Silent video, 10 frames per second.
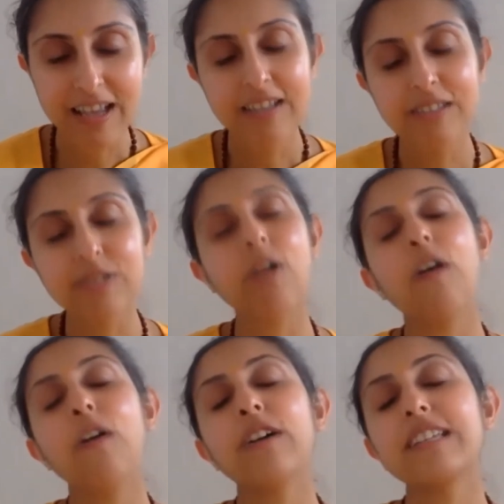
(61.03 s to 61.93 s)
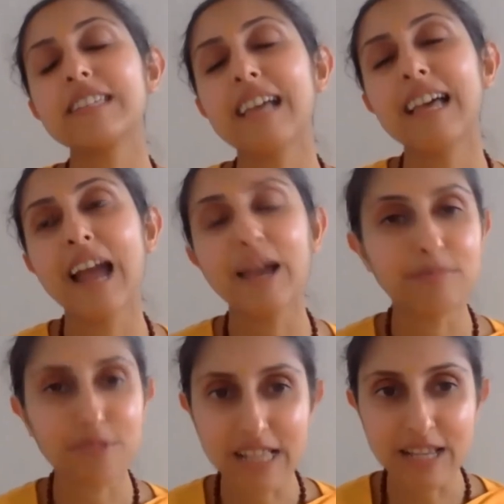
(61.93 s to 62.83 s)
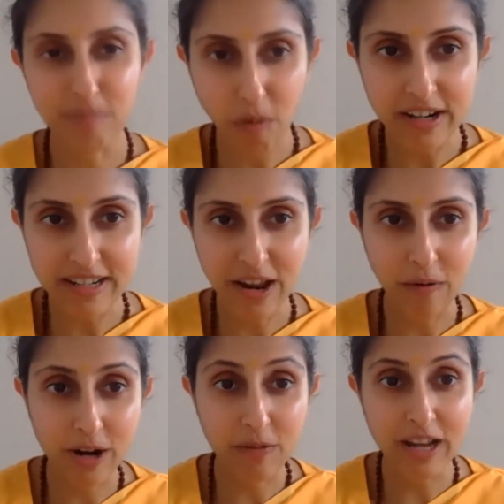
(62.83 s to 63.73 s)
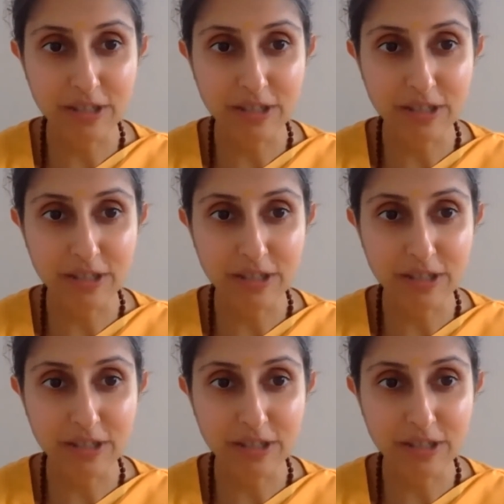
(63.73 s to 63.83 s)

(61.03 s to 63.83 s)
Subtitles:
So he said, I'm really bored now. What do I